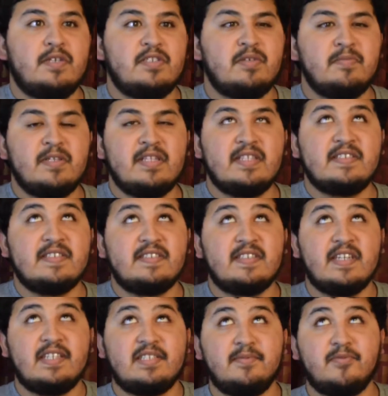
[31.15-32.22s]
something that's
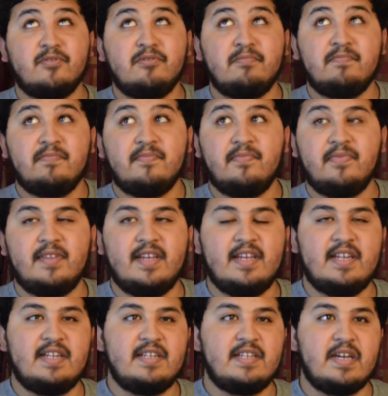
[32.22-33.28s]
accessible
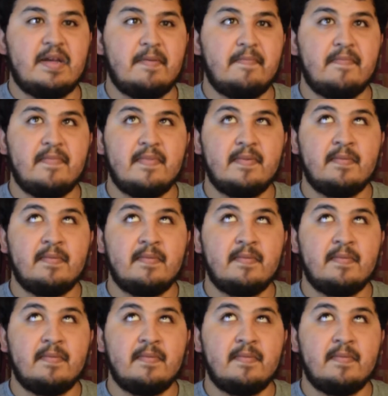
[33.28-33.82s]
and